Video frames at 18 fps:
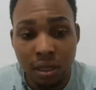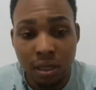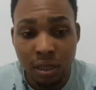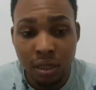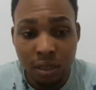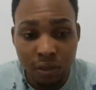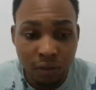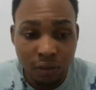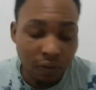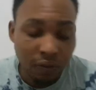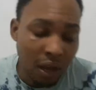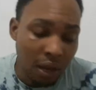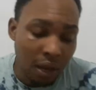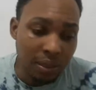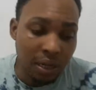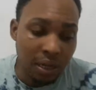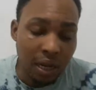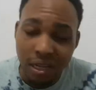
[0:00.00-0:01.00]
So Vybz
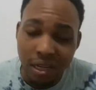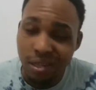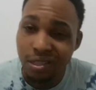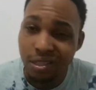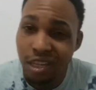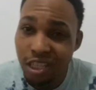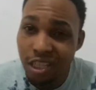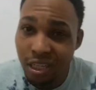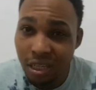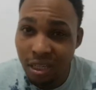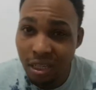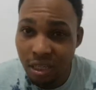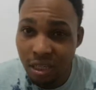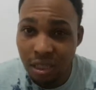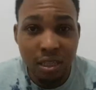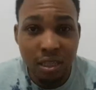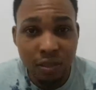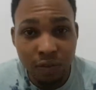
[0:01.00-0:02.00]
Kartel just have to take it
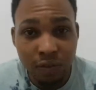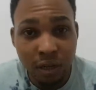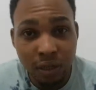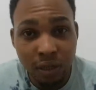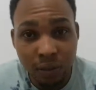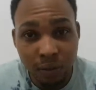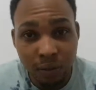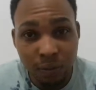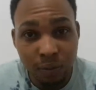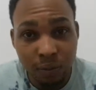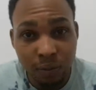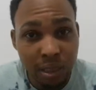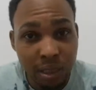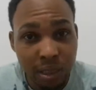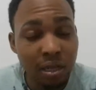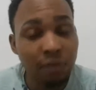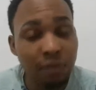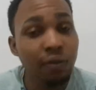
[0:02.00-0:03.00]
easy right now. We see
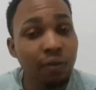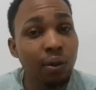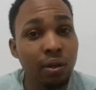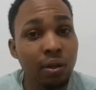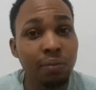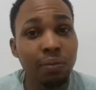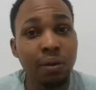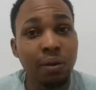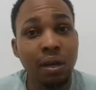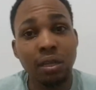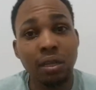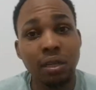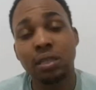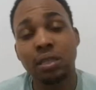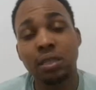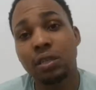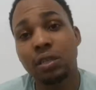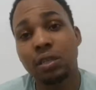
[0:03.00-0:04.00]
when they flood the market
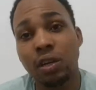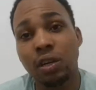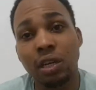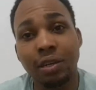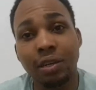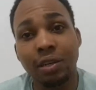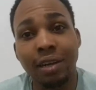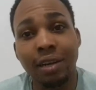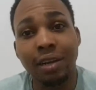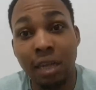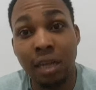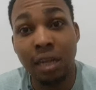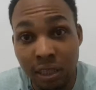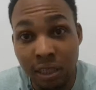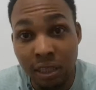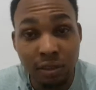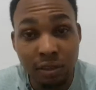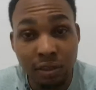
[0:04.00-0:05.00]
earlier on the
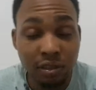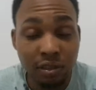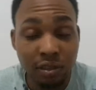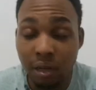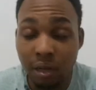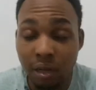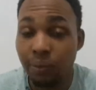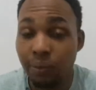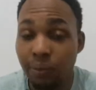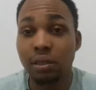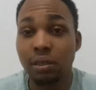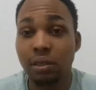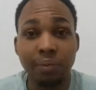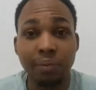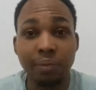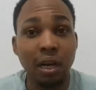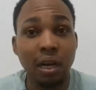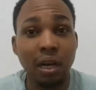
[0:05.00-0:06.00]
year, drop an
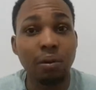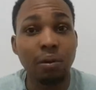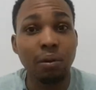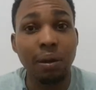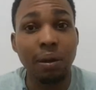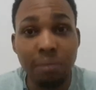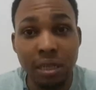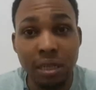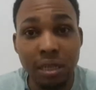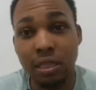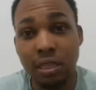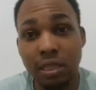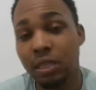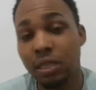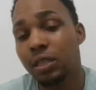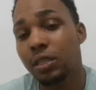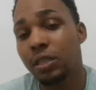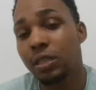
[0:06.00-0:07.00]
album and beat
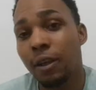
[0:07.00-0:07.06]
things.